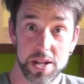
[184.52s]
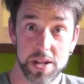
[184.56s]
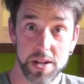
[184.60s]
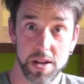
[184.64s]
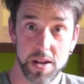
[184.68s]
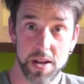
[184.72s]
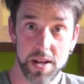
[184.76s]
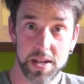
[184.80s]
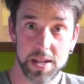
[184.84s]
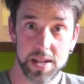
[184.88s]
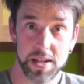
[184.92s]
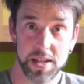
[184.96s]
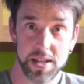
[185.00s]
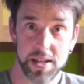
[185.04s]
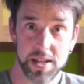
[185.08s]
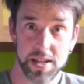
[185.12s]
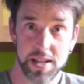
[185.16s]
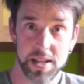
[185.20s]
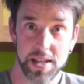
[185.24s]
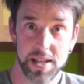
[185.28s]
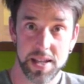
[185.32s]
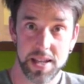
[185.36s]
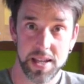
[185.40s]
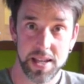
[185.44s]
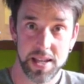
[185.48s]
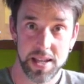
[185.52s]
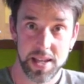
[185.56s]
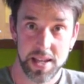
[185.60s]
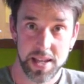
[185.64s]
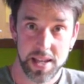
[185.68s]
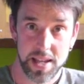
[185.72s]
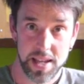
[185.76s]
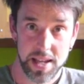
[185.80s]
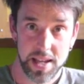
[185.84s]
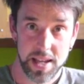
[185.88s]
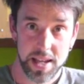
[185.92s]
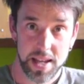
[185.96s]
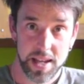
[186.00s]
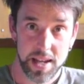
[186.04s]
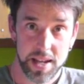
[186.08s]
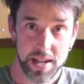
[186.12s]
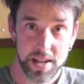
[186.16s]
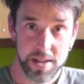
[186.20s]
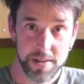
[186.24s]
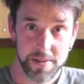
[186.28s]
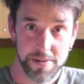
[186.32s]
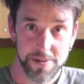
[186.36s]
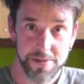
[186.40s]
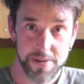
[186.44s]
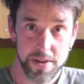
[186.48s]
o'clock.
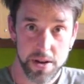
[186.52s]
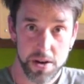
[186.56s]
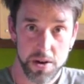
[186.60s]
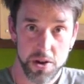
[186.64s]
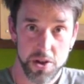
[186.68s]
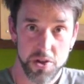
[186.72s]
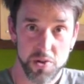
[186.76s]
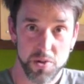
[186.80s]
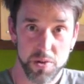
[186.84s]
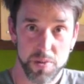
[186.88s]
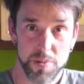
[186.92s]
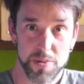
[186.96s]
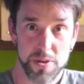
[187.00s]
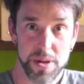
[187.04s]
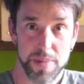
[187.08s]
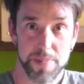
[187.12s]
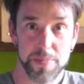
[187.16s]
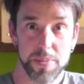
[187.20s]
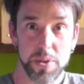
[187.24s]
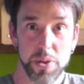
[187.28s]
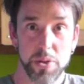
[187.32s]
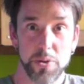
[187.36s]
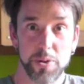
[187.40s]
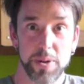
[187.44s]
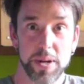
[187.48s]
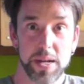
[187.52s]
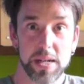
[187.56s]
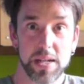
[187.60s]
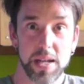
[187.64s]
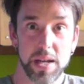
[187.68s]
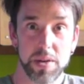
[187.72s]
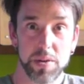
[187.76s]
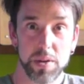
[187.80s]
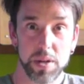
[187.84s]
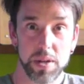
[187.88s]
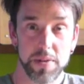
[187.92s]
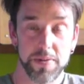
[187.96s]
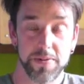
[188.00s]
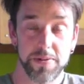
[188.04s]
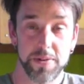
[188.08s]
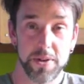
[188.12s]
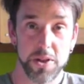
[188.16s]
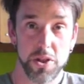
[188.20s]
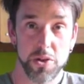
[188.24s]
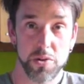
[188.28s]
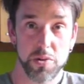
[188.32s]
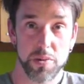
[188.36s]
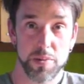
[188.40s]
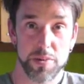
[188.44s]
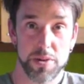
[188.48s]
And the finger swoops up to 3 o'clock while the foot
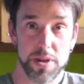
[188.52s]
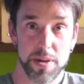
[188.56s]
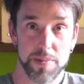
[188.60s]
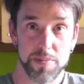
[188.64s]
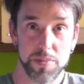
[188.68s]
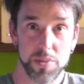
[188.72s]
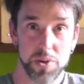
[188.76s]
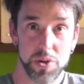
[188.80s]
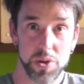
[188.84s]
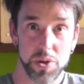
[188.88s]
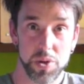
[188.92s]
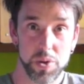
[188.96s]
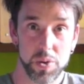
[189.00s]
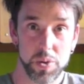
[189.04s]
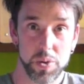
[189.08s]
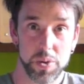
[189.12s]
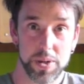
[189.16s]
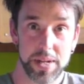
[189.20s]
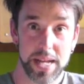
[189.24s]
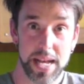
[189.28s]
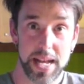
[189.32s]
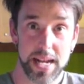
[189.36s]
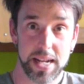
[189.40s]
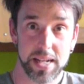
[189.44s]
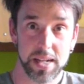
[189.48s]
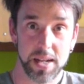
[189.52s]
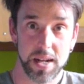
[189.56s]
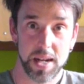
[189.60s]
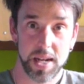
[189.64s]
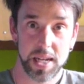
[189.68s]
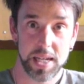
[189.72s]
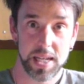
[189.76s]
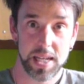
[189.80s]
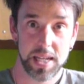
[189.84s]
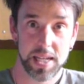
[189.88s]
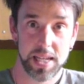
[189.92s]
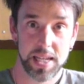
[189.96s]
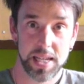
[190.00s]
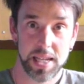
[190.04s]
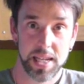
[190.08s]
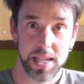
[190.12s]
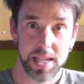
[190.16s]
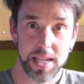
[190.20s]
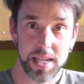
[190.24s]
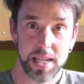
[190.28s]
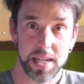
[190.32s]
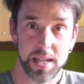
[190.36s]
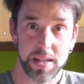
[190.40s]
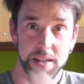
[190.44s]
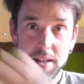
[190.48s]
swoops up to 9 o'clock.
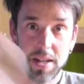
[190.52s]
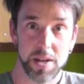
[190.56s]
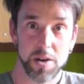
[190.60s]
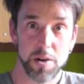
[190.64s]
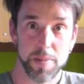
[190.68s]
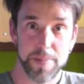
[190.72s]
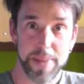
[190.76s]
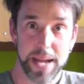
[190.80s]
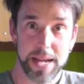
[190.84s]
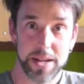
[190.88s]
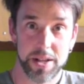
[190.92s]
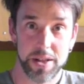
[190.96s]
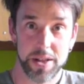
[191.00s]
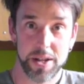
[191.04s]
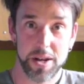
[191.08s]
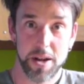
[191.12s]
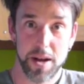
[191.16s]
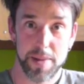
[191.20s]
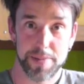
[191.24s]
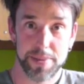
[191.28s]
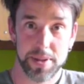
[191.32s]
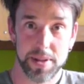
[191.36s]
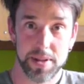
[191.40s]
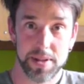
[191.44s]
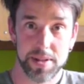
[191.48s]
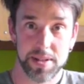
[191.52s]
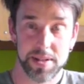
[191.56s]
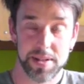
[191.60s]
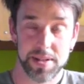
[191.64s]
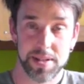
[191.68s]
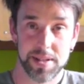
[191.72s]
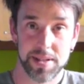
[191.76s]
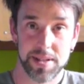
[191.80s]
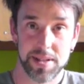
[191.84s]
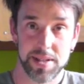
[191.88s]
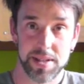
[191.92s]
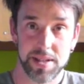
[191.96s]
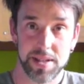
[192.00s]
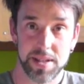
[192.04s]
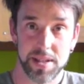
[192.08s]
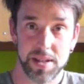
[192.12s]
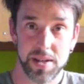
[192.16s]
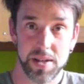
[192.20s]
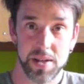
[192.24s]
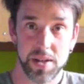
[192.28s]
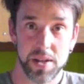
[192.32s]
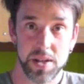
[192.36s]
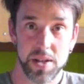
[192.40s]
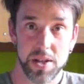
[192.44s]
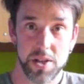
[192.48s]
And they go back to the top.
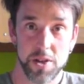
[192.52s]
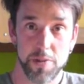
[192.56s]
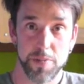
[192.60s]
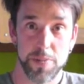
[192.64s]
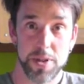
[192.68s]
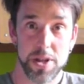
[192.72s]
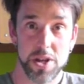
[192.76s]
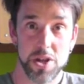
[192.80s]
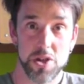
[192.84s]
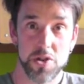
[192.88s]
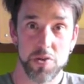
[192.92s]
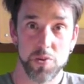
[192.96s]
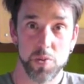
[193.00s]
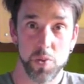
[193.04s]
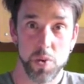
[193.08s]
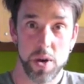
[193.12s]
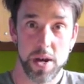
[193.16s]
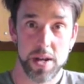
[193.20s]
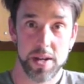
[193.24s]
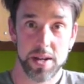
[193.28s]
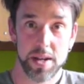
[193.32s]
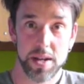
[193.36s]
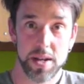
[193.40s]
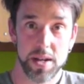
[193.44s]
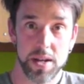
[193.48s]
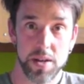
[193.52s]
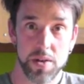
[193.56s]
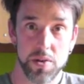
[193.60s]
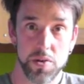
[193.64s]
So position 1,